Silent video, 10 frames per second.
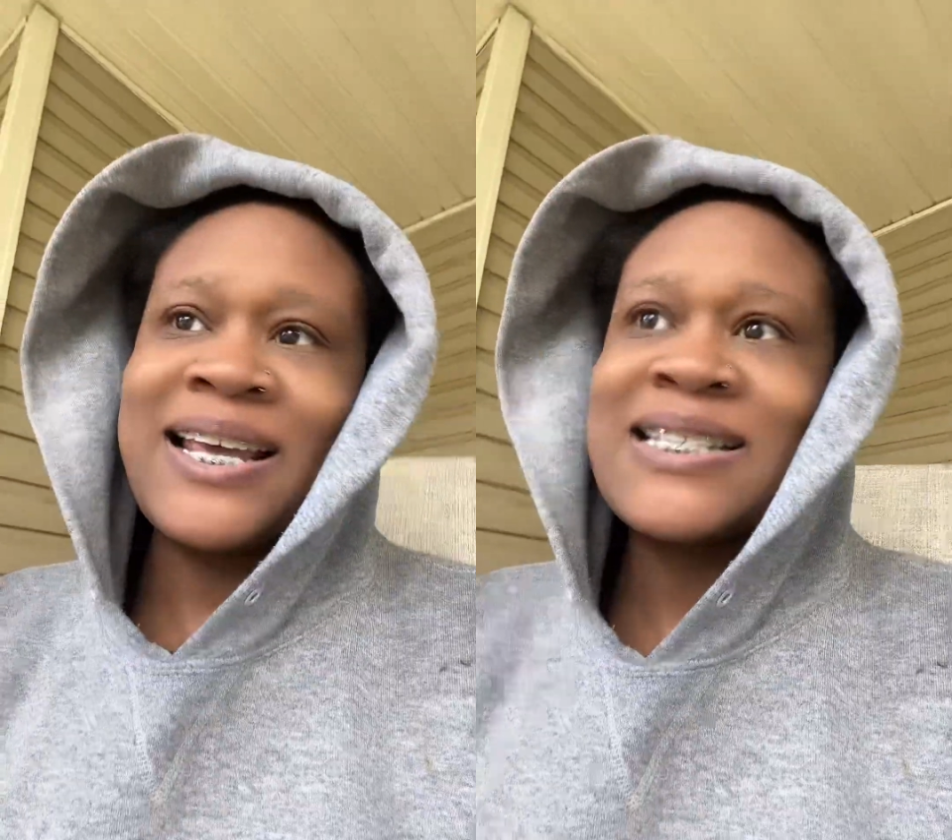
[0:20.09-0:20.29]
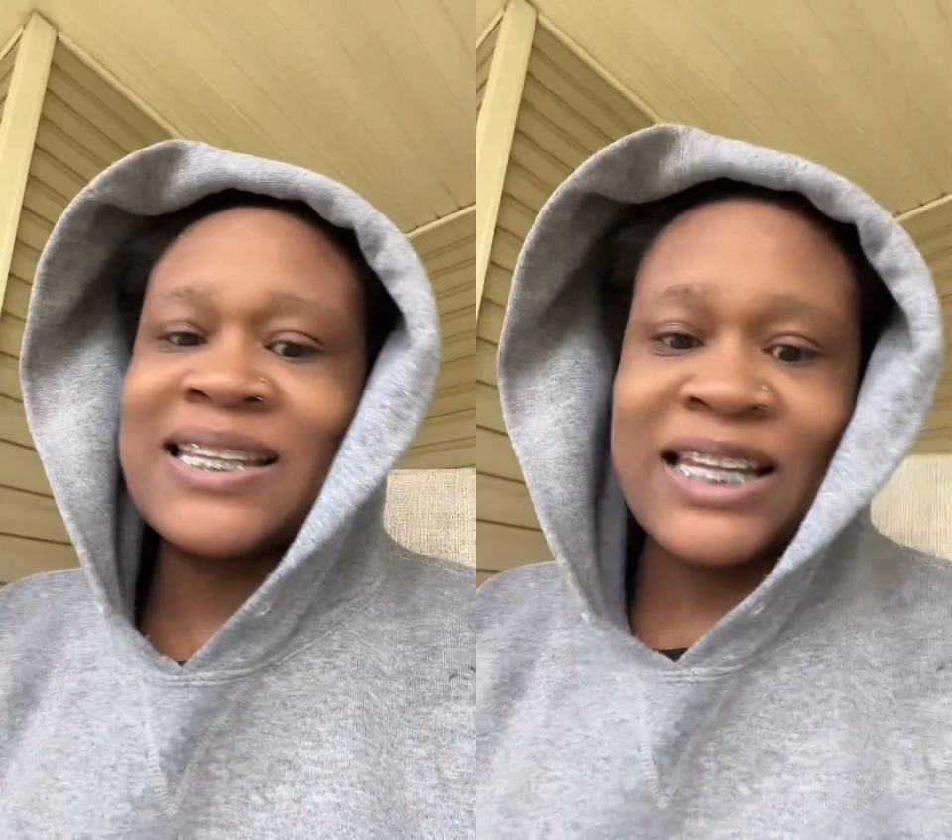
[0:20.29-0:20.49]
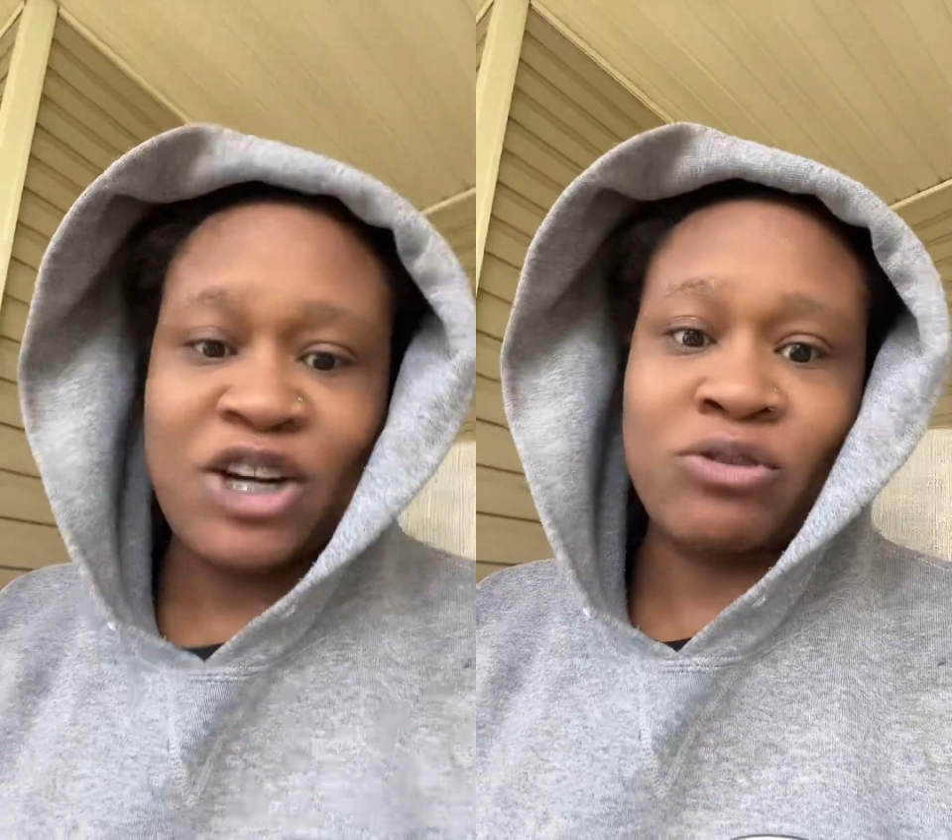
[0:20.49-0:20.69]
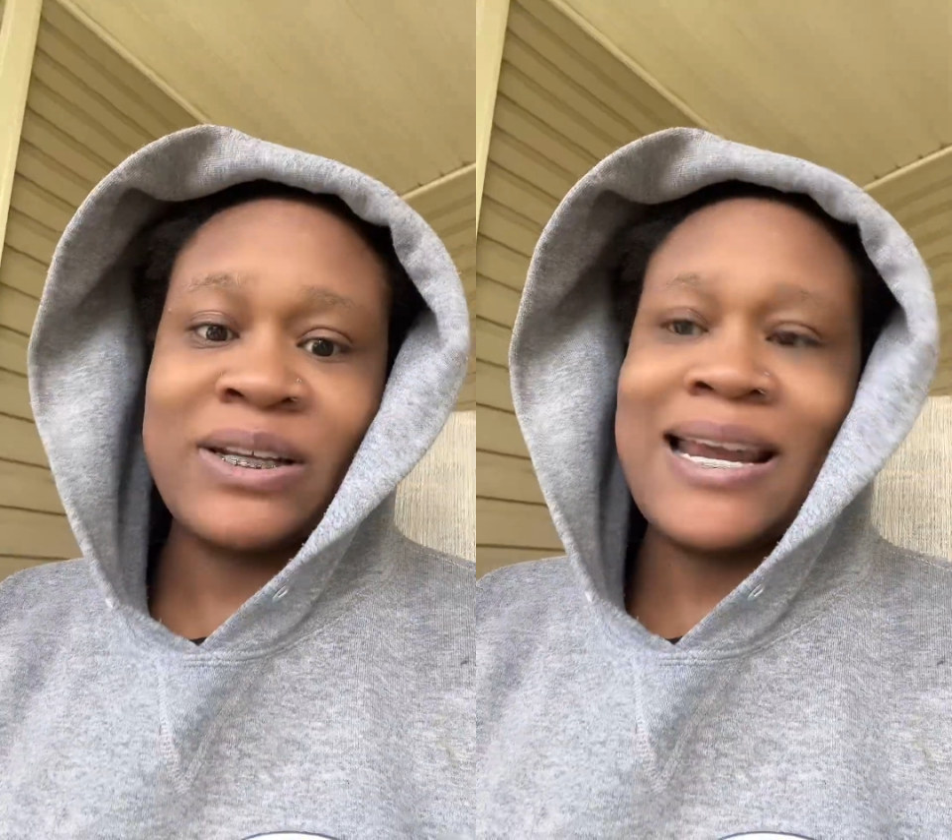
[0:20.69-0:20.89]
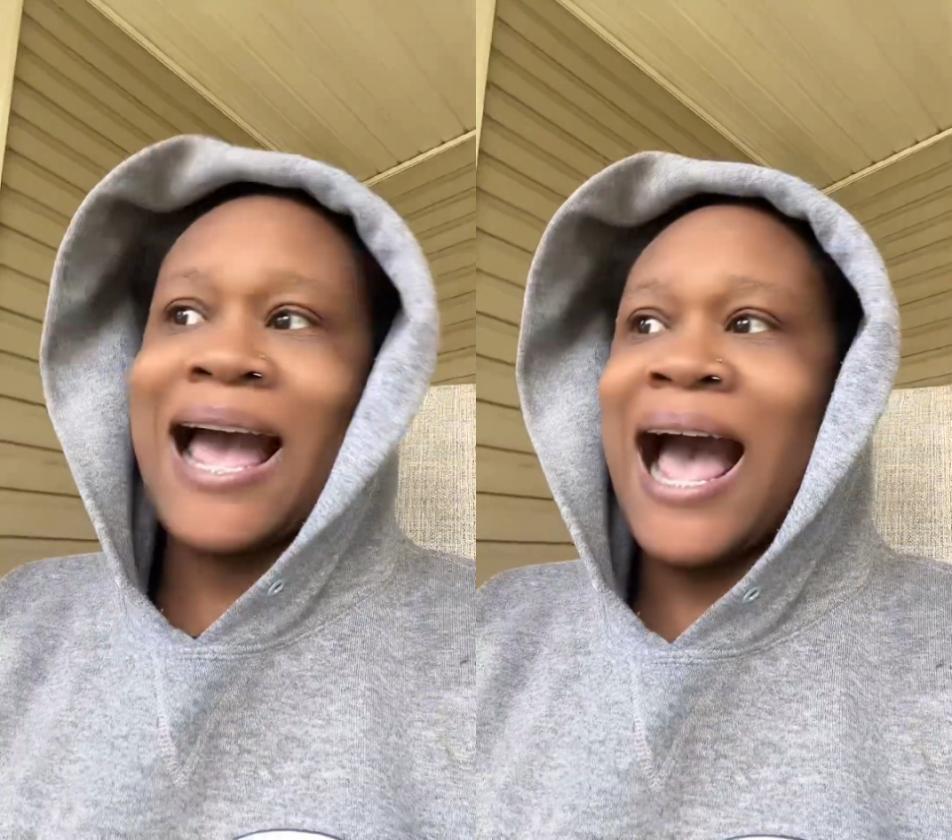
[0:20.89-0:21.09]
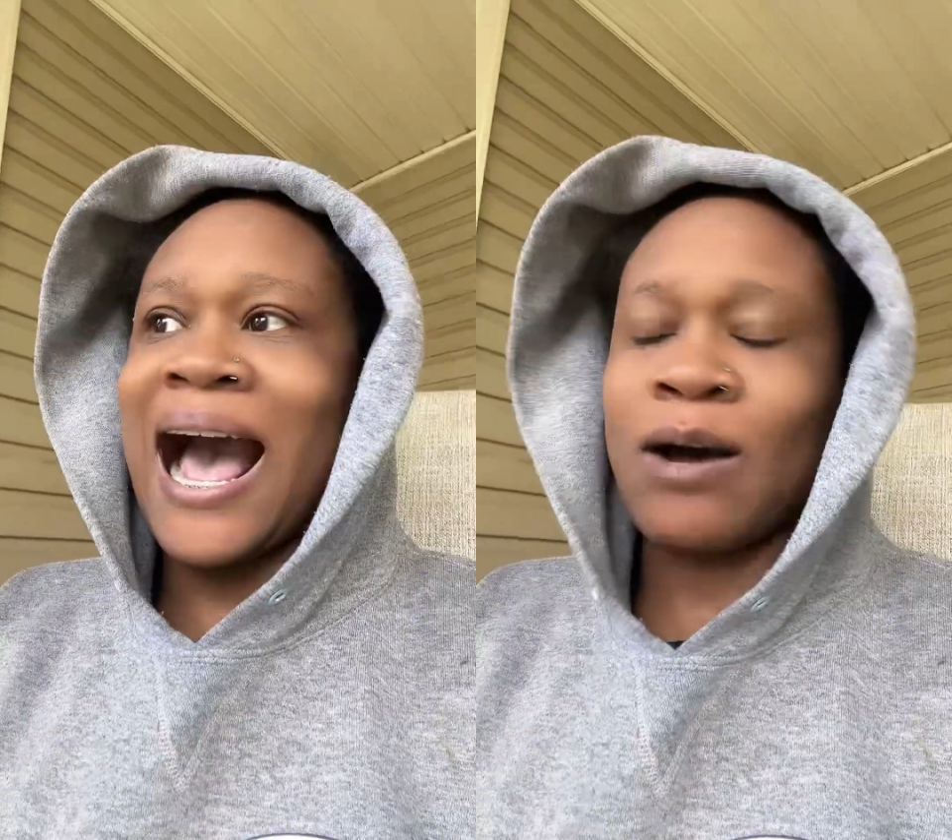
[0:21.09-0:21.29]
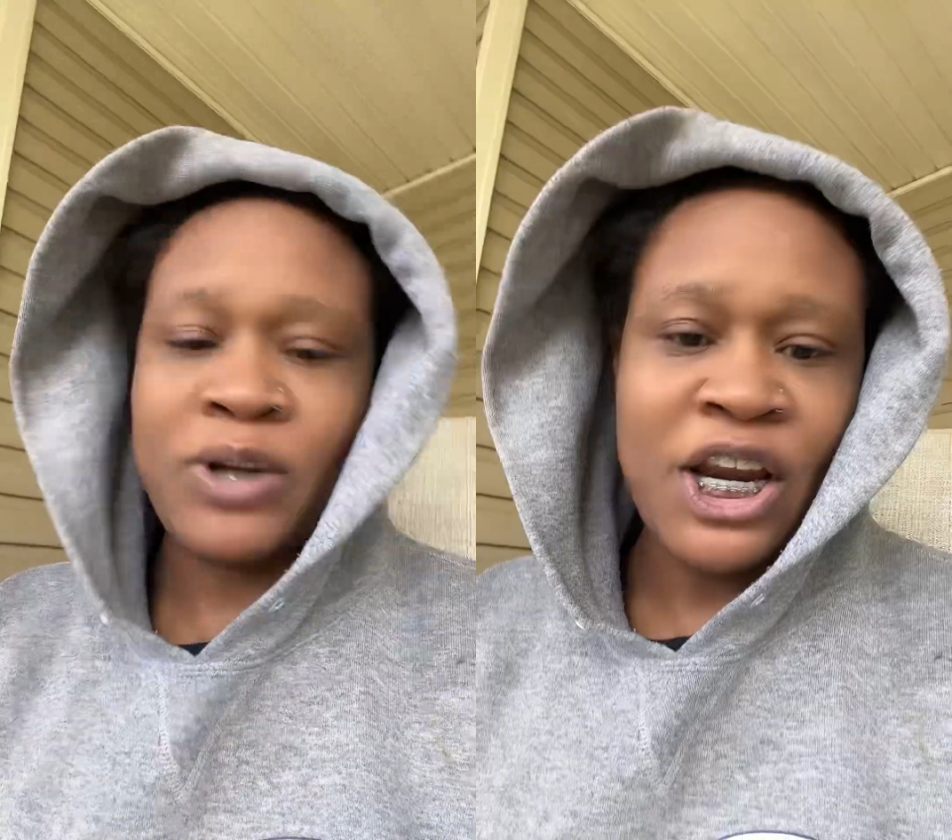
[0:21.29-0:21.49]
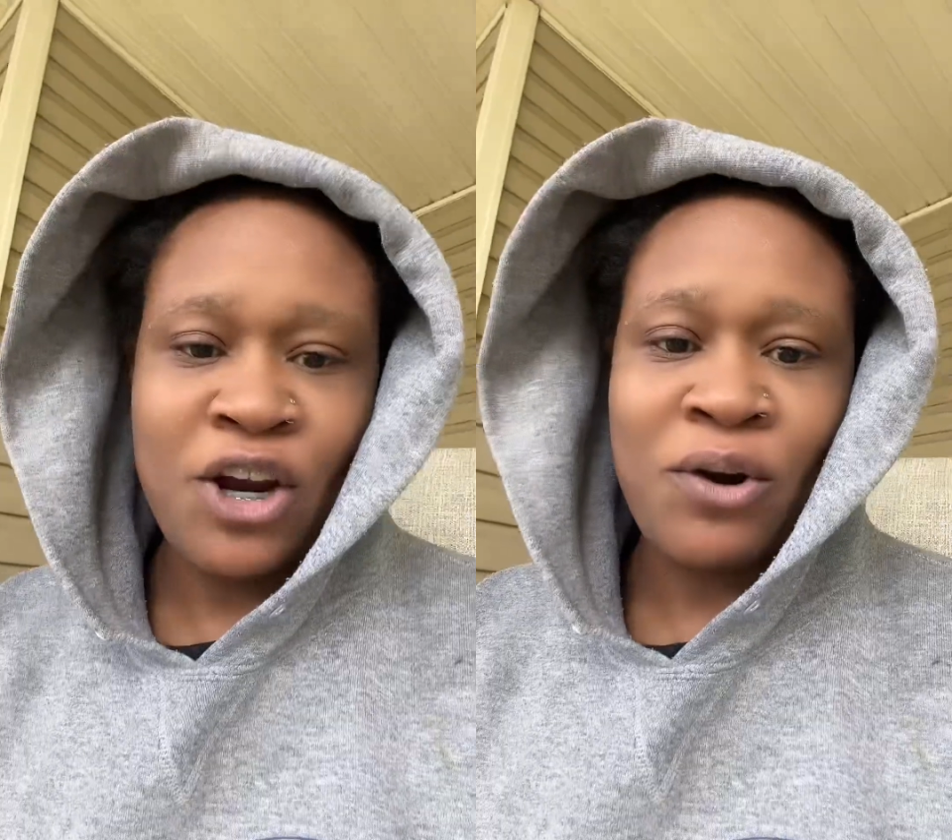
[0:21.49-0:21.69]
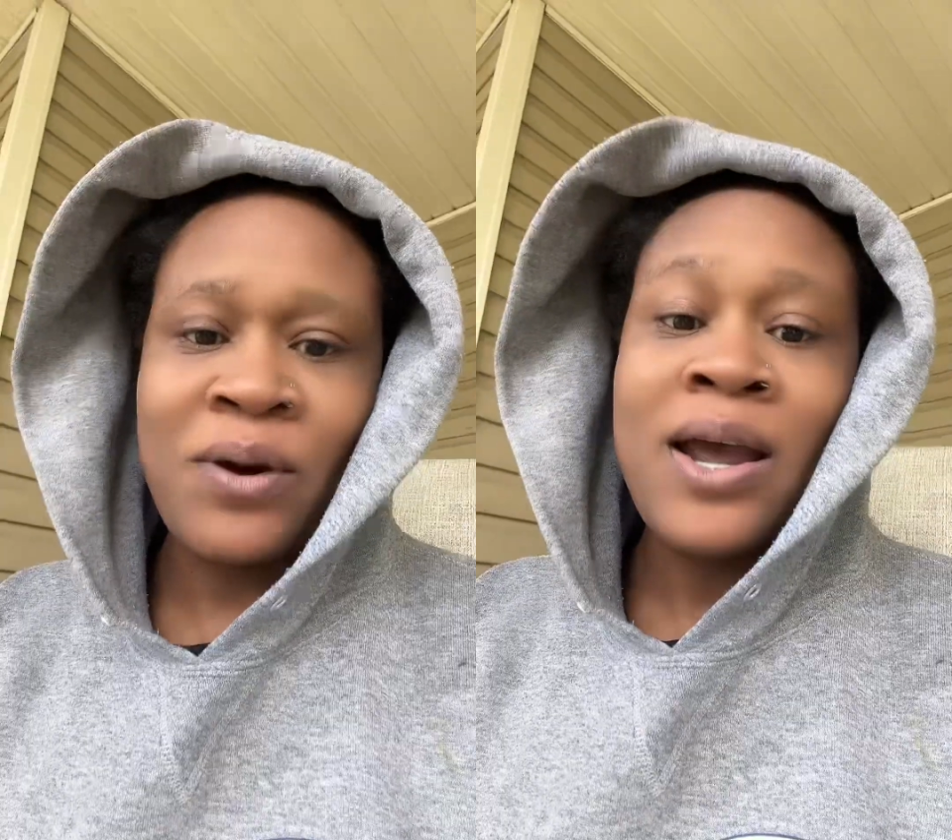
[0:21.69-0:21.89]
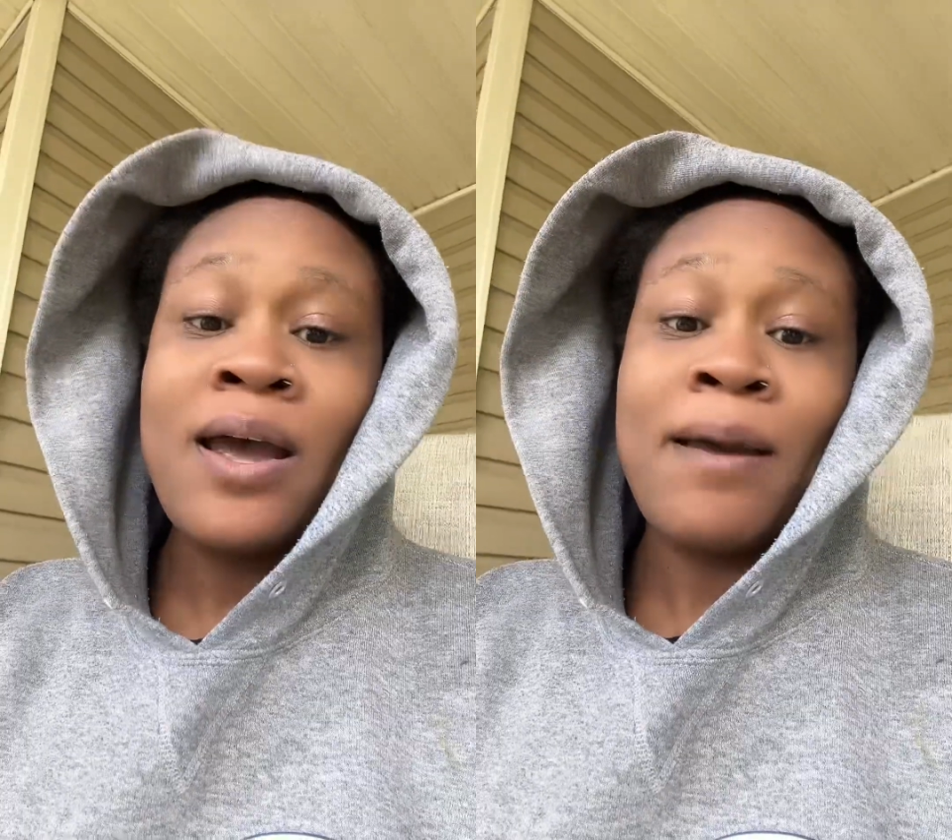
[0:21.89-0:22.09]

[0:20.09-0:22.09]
is literally out here